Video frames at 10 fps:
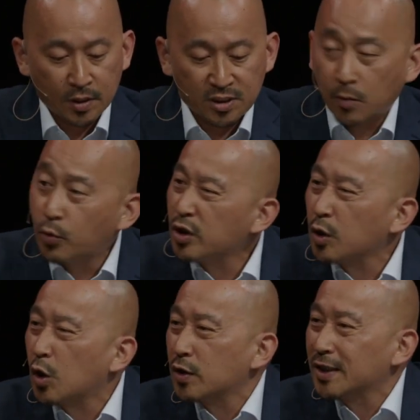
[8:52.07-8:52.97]
Somewhere
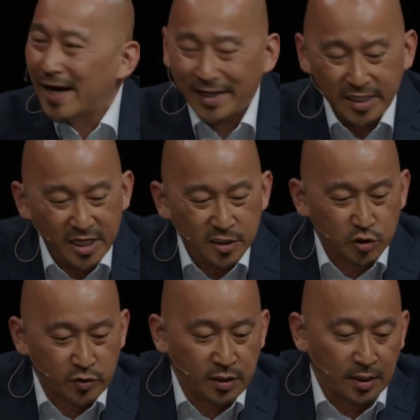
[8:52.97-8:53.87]
along the line in
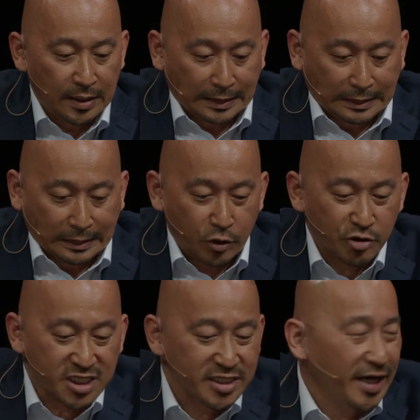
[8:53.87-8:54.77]
history,
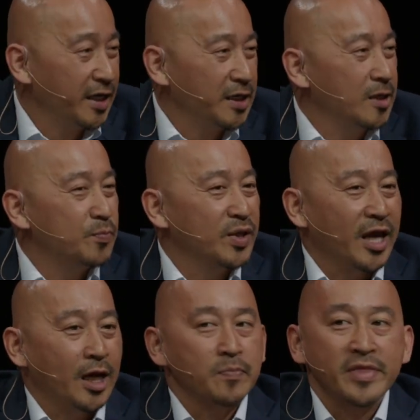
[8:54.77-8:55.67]
Christianity
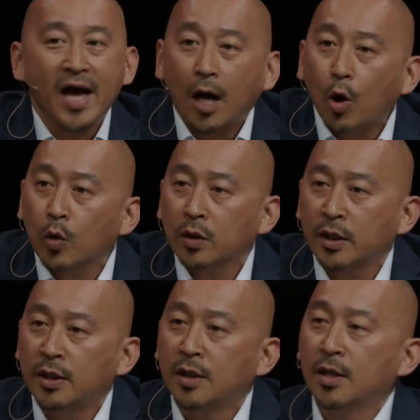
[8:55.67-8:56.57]
became not
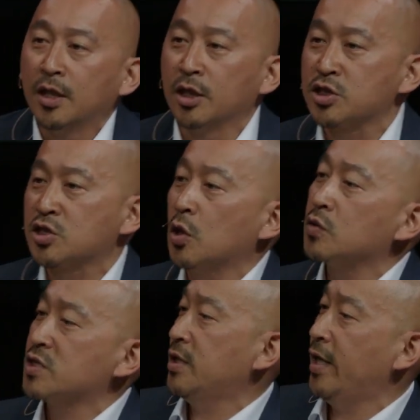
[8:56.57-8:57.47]
only
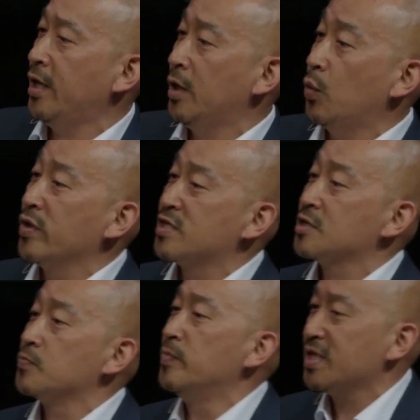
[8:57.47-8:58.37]
associated
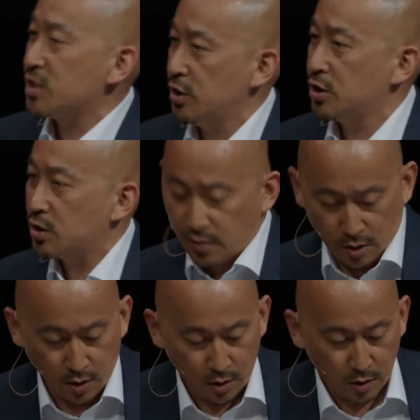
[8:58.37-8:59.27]
with its message,
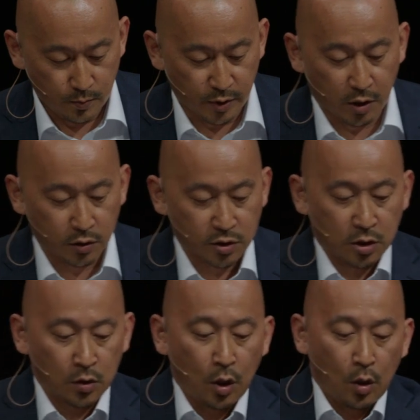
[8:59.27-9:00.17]
but
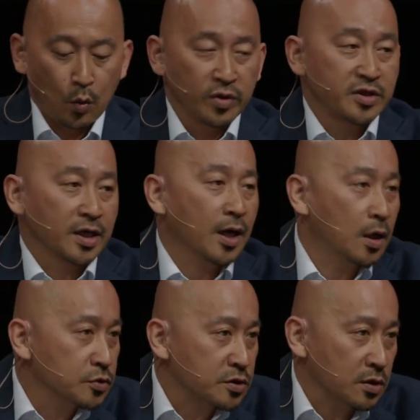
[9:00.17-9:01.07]
also with the
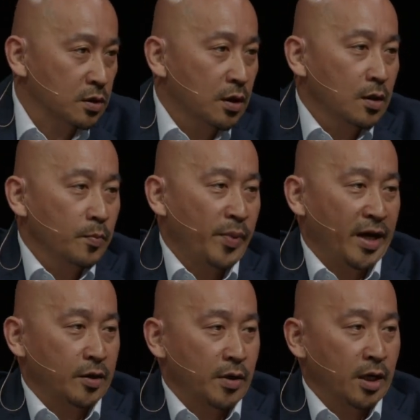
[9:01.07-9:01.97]
culture,
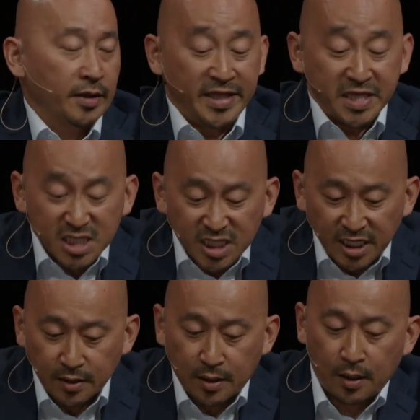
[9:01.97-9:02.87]
background, and the
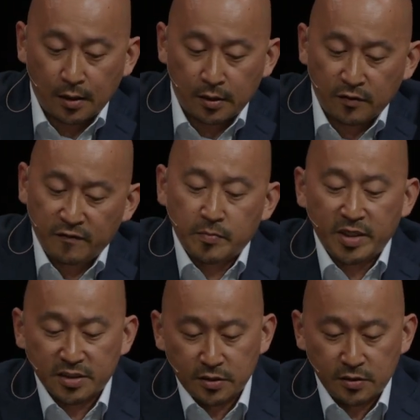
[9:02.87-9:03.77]
skin color of the
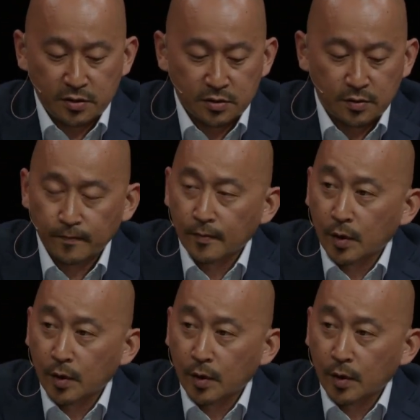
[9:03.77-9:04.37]
messengers.